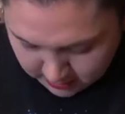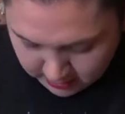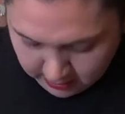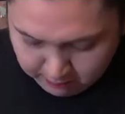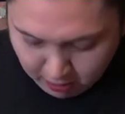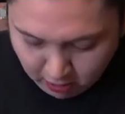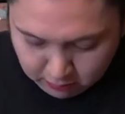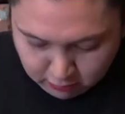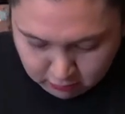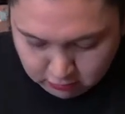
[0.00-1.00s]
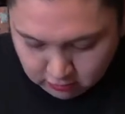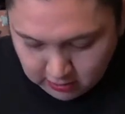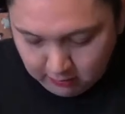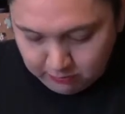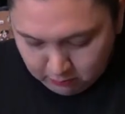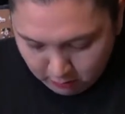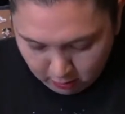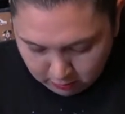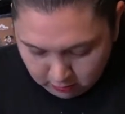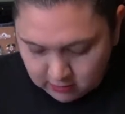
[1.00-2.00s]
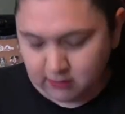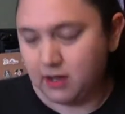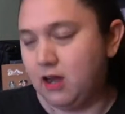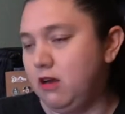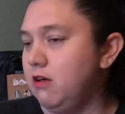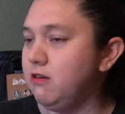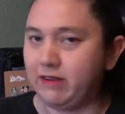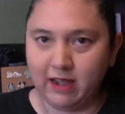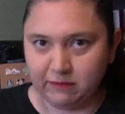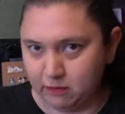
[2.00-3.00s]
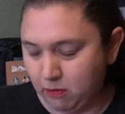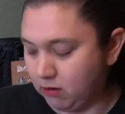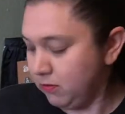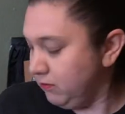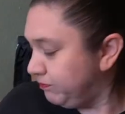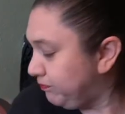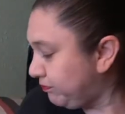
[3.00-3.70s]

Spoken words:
Marvel's, Captain Marvel, because I love Captain Marvel.